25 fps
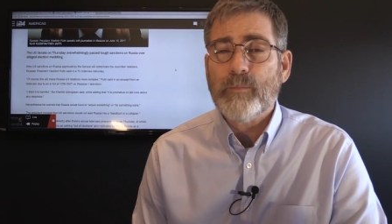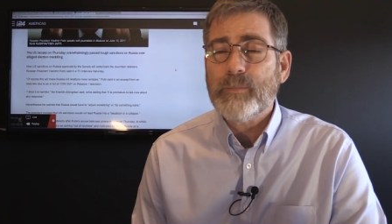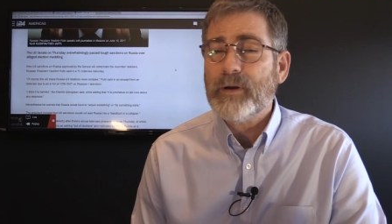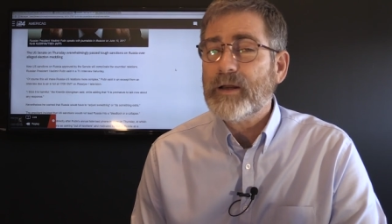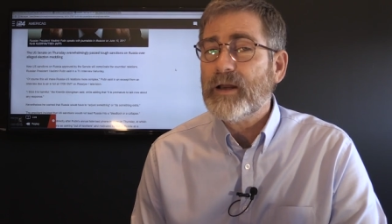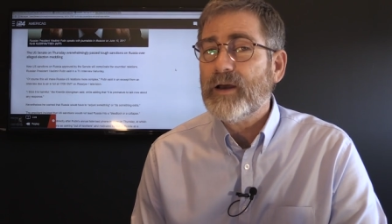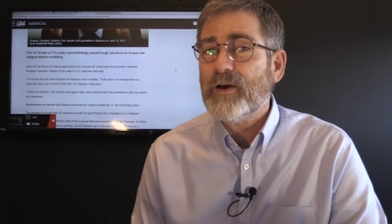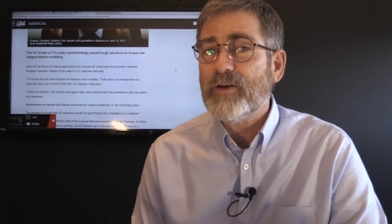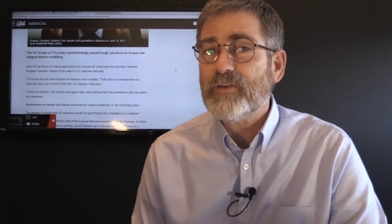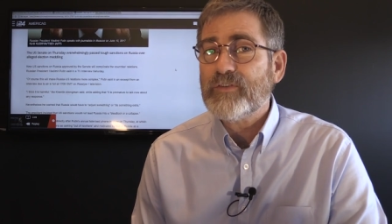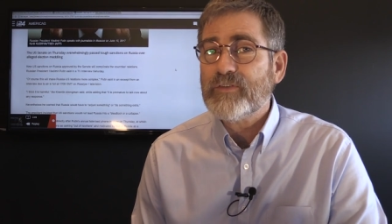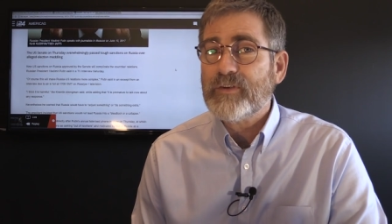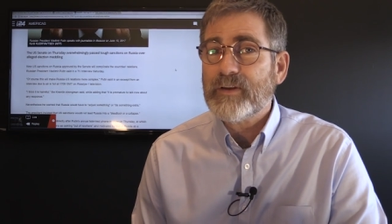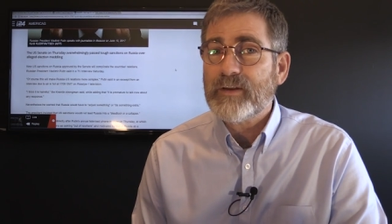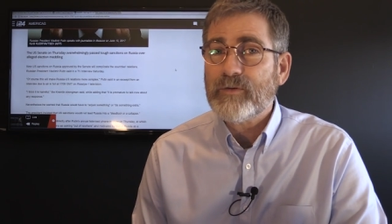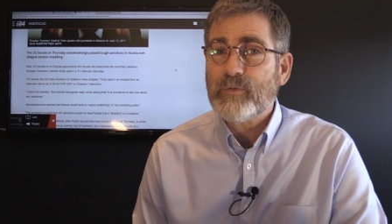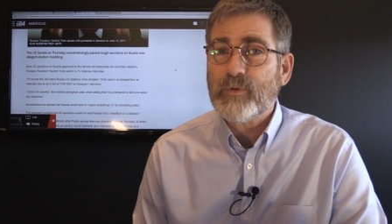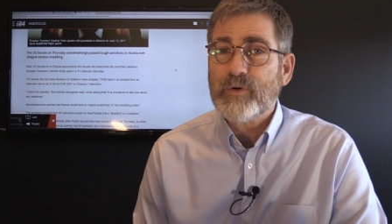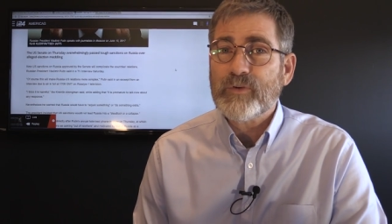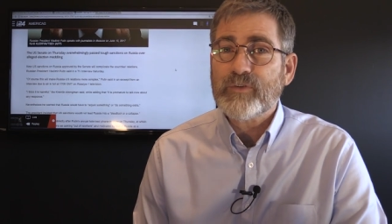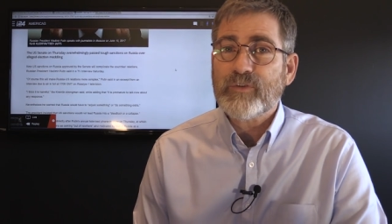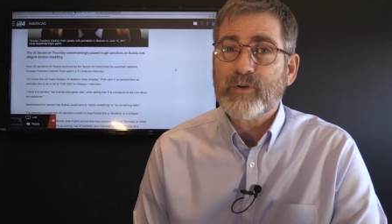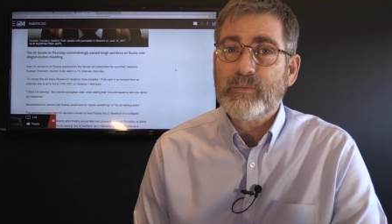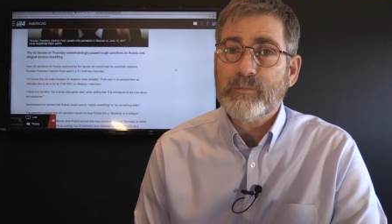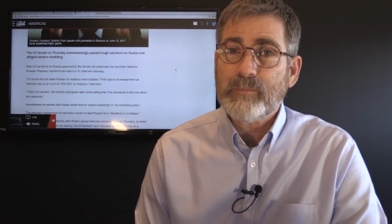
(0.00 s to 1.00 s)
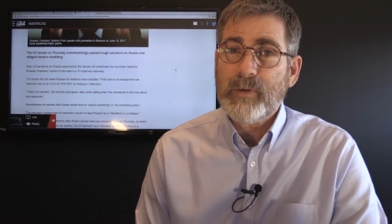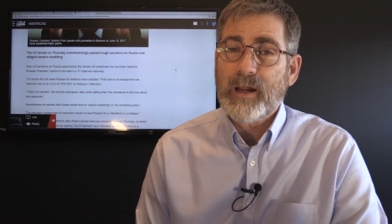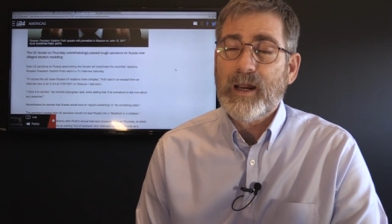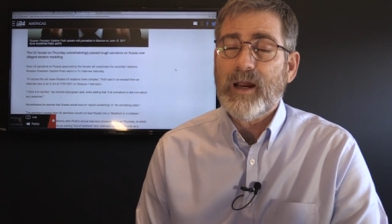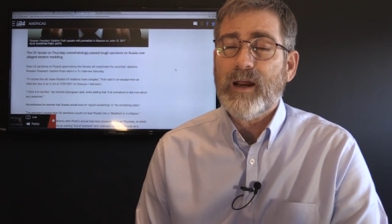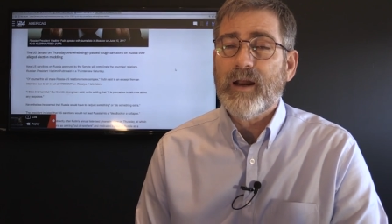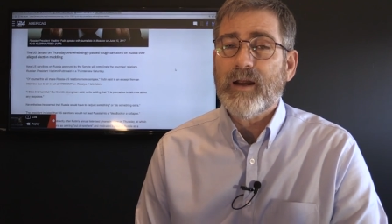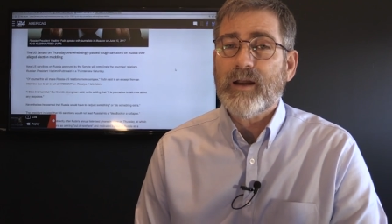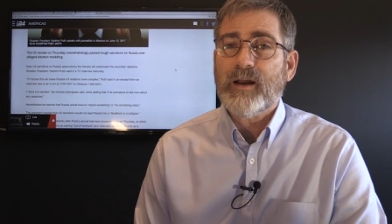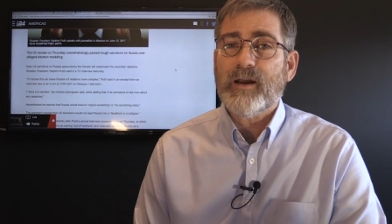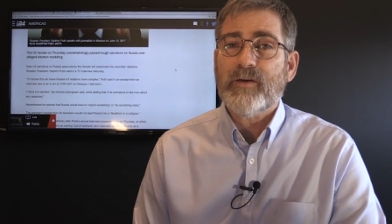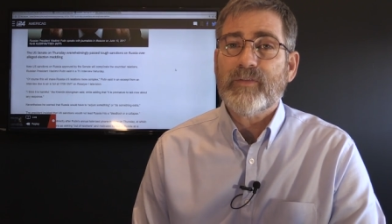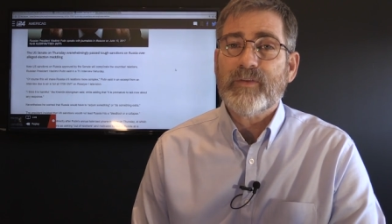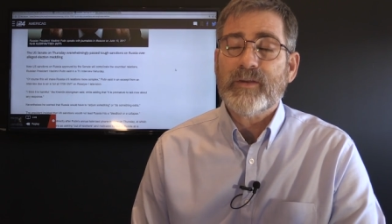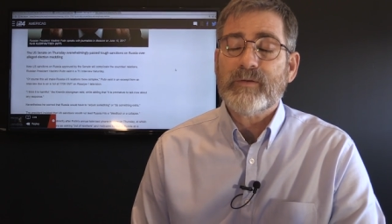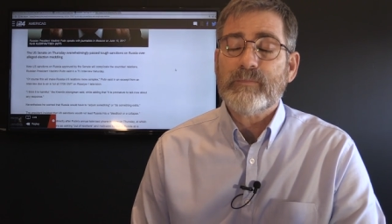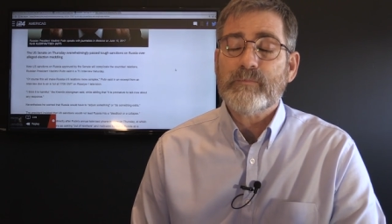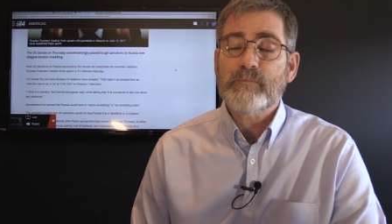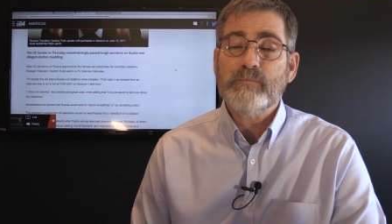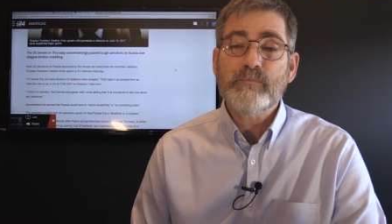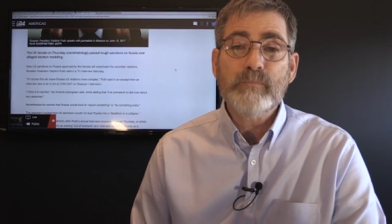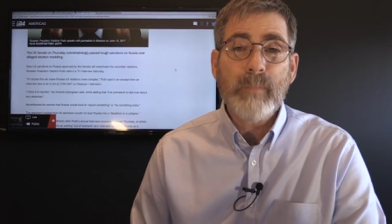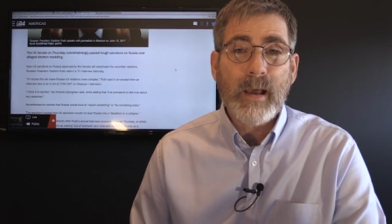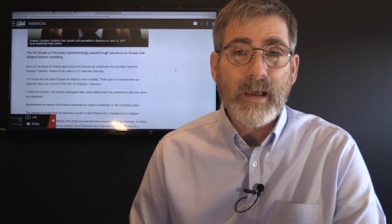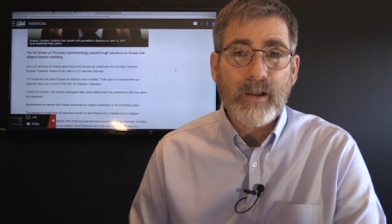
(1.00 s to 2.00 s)
because it was America that
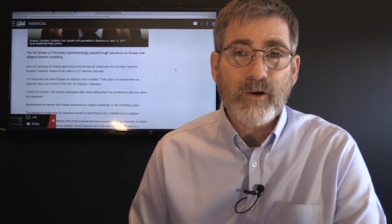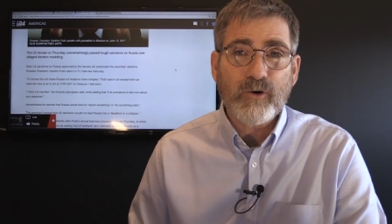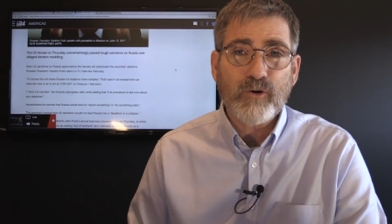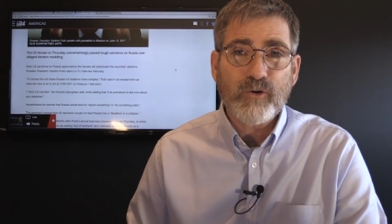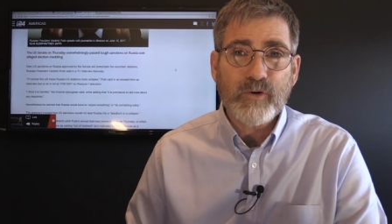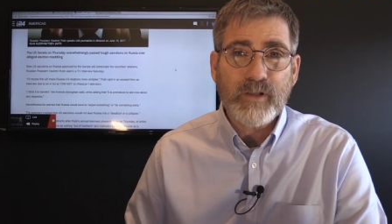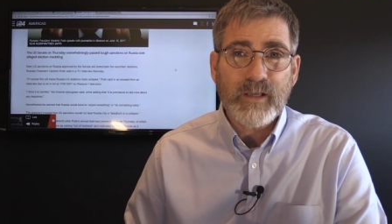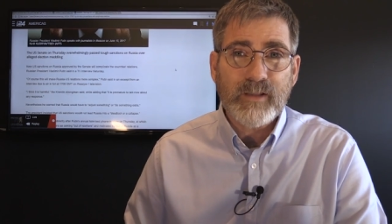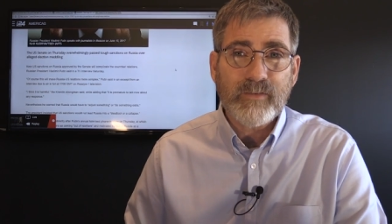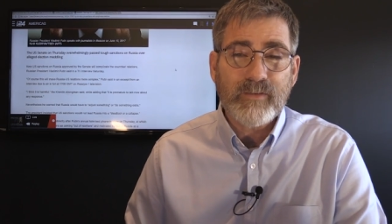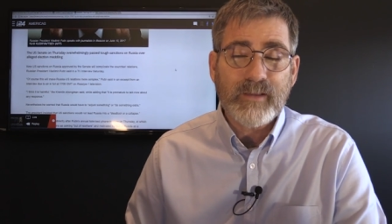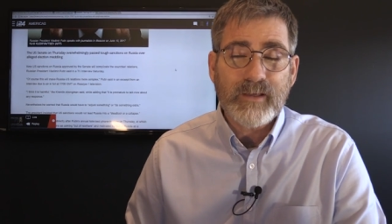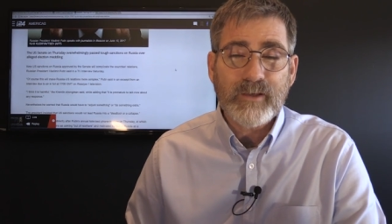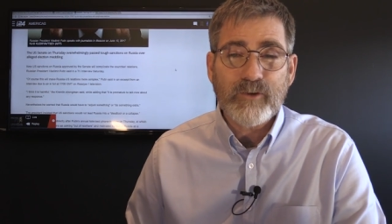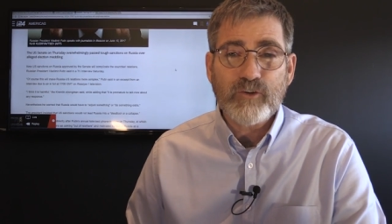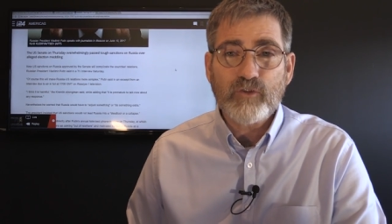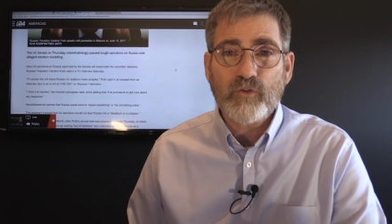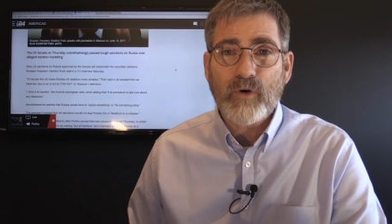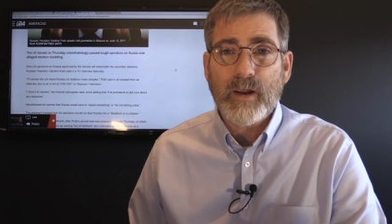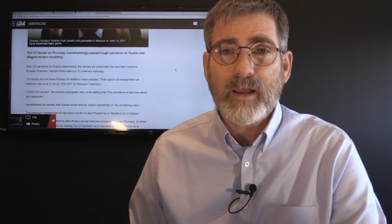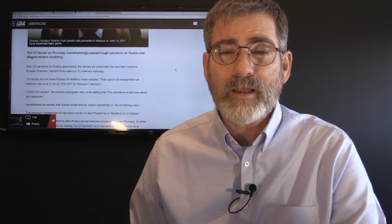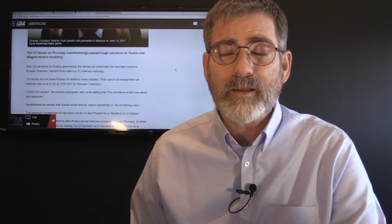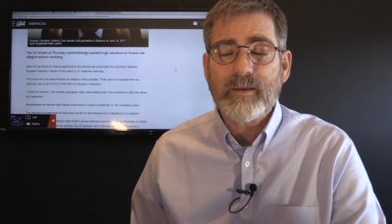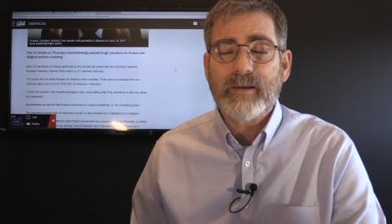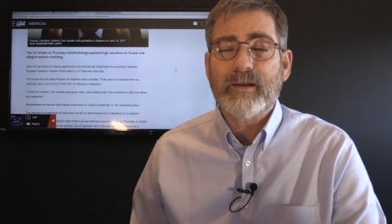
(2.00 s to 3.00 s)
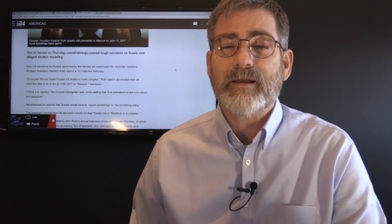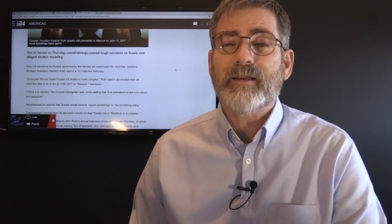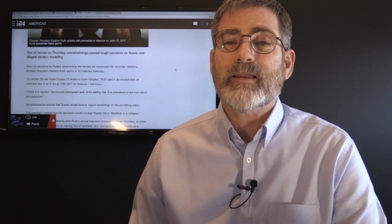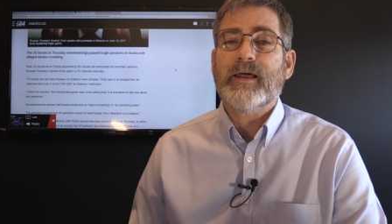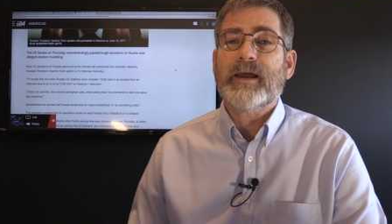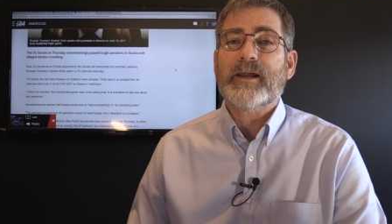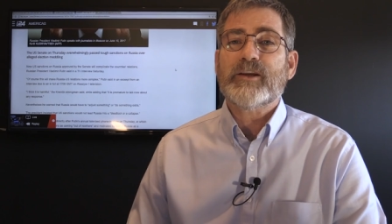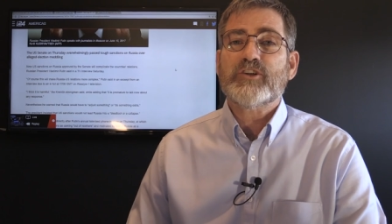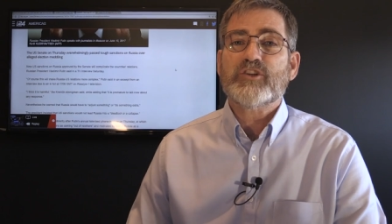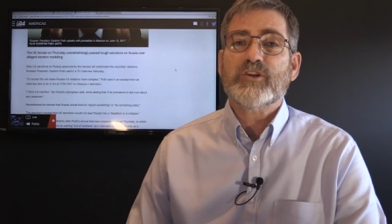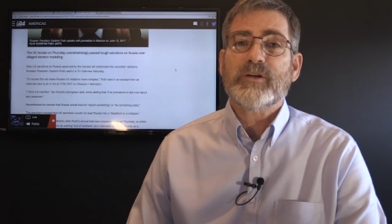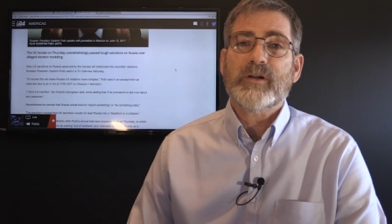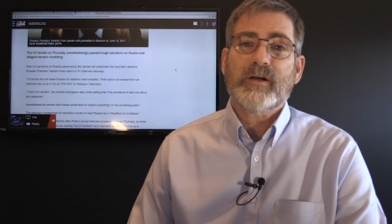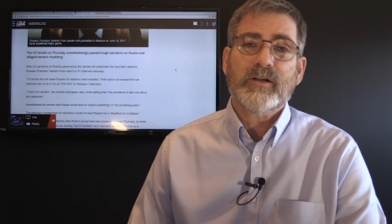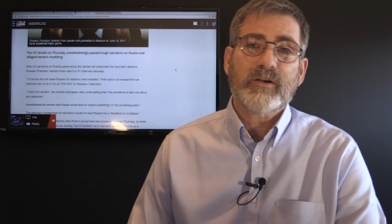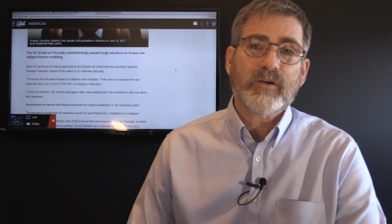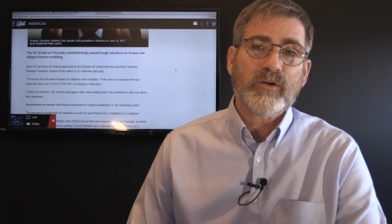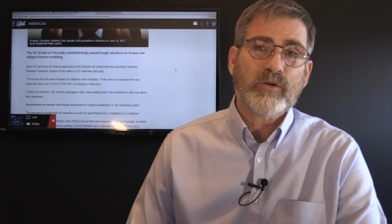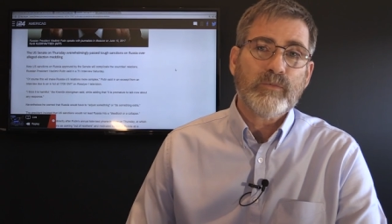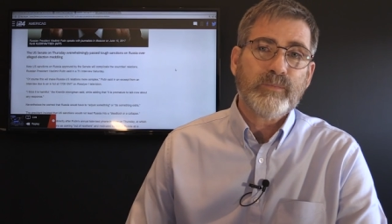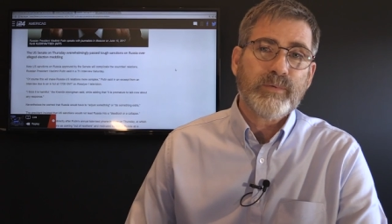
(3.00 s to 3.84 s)
meddled in the Israeli election under